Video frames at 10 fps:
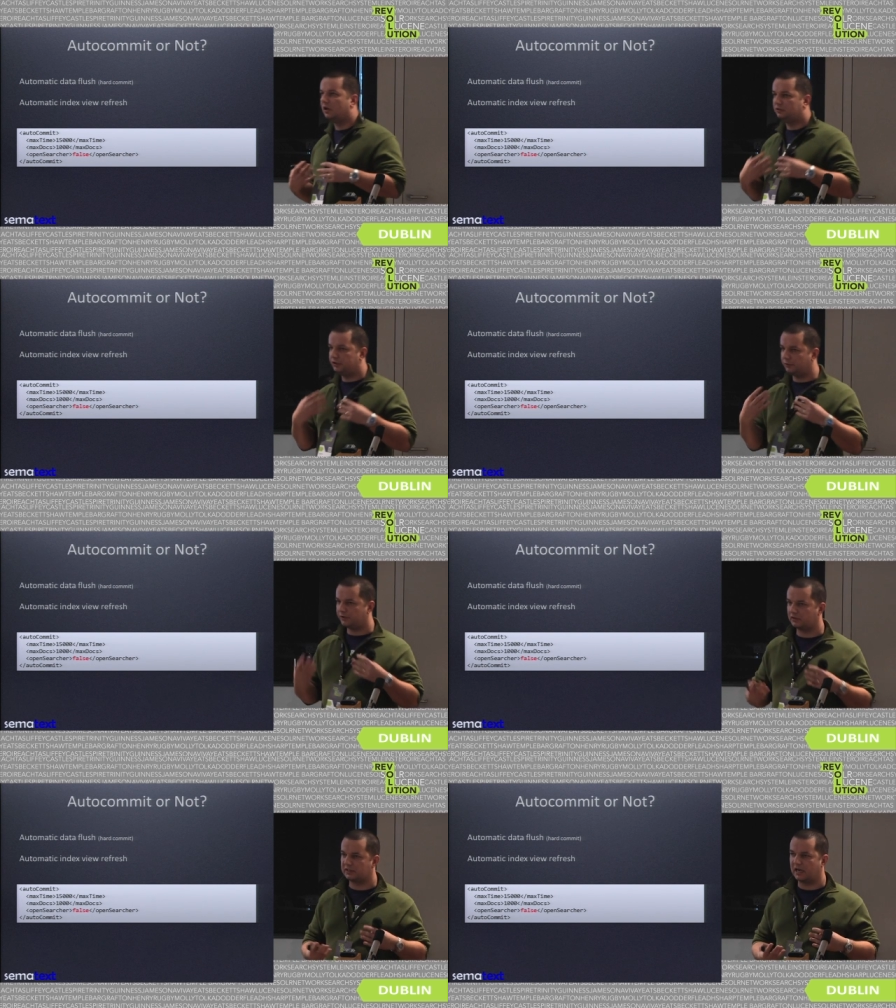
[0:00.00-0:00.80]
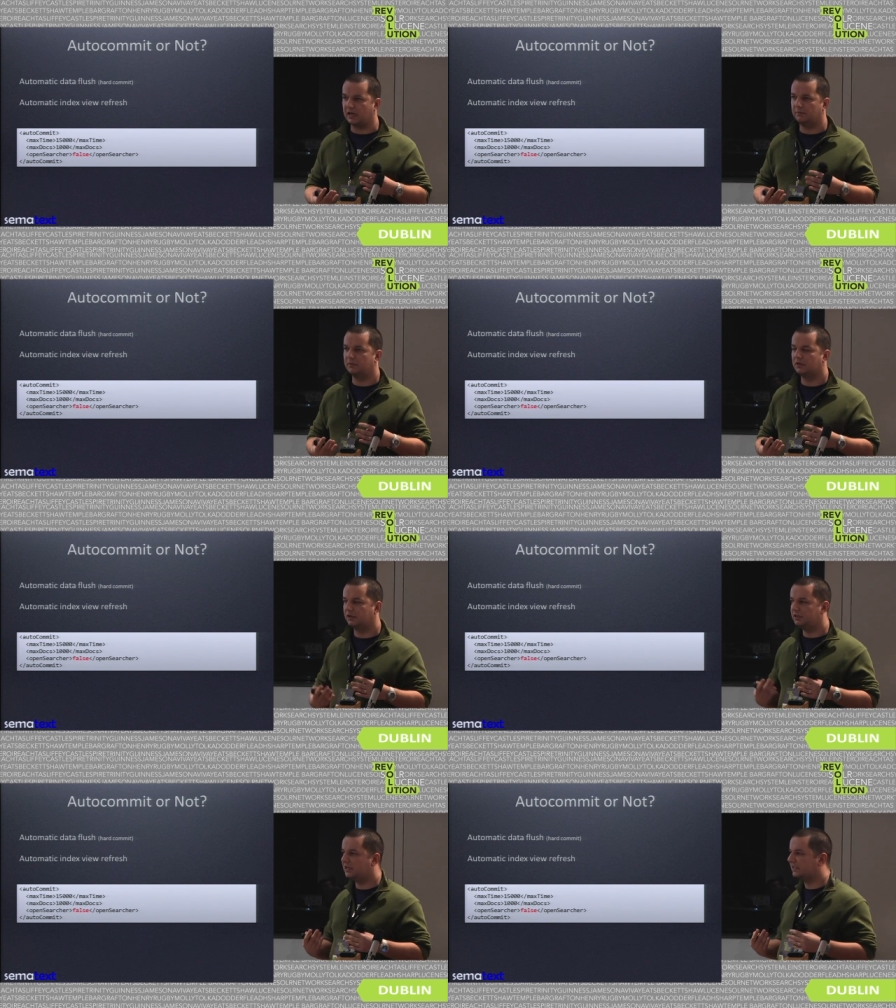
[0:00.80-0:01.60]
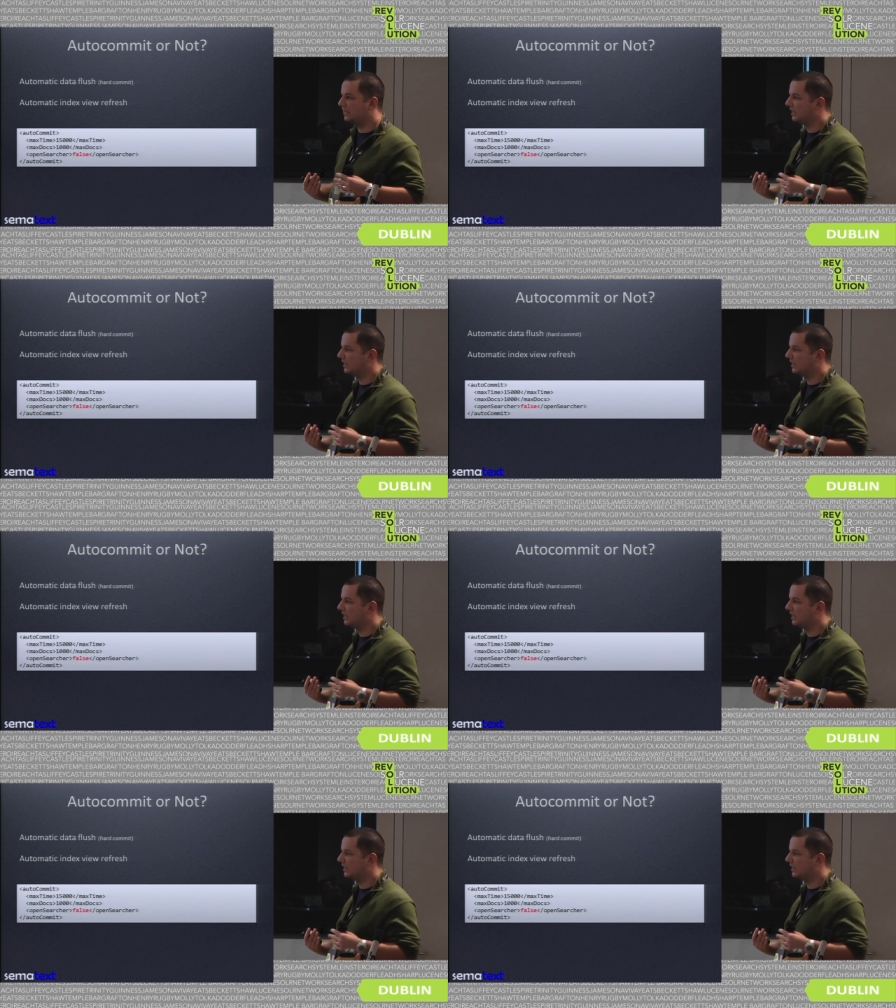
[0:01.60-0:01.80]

near real-time indexing